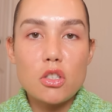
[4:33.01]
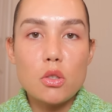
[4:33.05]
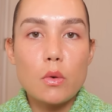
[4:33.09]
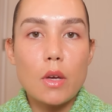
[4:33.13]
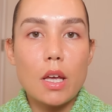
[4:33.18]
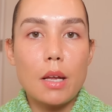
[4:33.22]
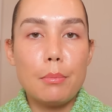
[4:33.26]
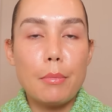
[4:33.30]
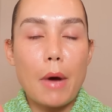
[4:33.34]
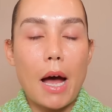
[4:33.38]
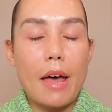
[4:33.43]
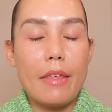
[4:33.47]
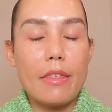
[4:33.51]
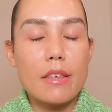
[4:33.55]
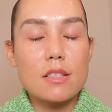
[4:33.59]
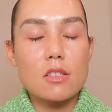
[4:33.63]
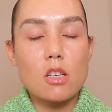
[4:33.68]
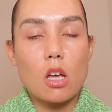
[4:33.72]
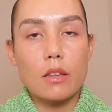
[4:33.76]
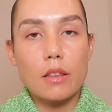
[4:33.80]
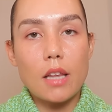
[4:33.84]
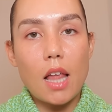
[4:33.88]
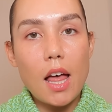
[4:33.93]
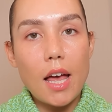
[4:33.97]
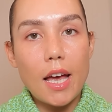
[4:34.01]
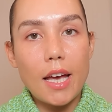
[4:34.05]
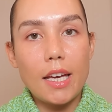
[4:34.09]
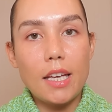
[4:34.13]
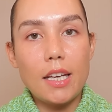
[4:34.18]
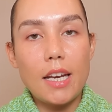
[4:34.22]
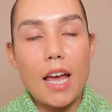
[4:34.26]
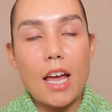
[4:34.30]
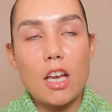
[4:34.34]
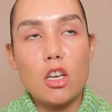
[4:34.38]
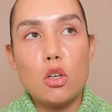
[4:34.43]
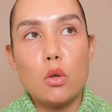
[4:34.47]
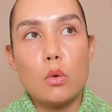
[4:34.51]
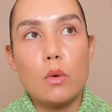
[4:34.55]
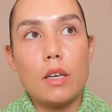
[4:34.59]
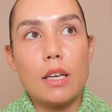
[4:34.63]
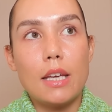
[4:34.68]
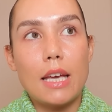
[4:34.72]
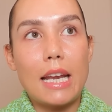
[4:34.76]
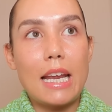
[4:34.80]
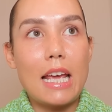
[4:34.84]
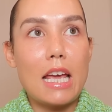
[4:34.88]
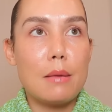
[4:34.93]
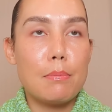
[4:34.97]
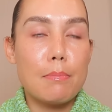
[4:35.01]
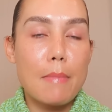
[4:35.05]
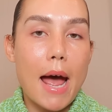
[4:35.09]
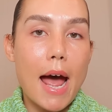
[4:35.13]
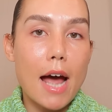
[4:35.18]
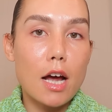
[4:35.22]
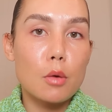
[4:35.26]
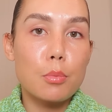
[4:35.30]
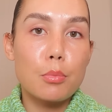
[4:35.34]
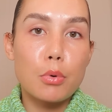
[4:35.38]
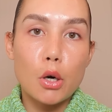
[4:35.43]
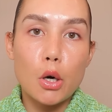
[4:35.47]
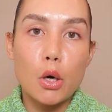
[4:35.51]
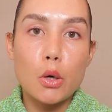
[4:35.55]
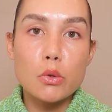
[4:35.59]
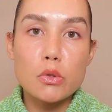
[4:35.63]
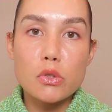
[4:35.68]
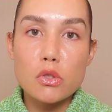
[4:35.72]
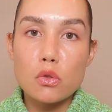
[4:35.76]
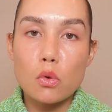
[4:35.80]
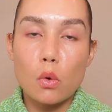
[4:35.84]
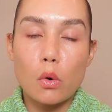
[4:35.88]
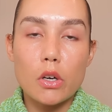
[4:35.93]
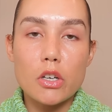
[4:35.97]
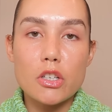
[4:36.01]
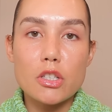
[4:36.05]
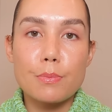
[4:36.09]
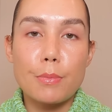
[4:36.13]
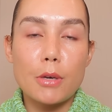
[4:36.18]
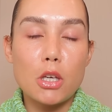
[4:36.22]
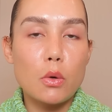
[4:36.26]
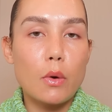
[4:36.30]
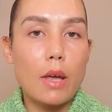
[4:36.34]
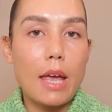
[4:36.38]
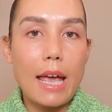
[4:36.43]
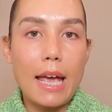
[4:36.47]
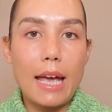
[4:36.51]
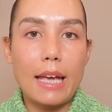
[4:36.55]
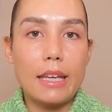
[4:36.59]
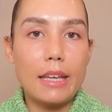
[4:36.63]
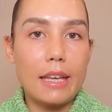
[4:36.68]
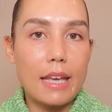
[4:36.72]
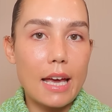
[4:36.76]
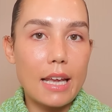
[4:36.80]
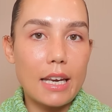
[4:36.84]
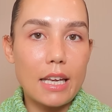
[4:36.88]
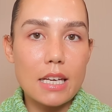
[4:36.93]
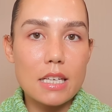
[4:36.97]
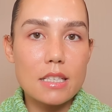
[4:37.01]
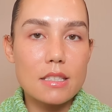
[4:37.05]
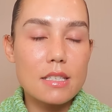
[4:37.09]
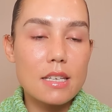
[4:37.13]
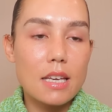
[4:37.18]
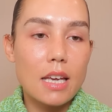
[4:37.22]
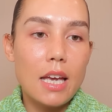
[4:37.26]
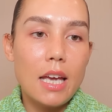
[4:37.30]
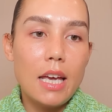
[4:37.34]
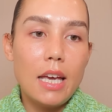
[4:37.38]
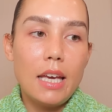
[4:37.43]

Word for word: You can buy this online, and you can get it in M A C Pro stores, but you can't get it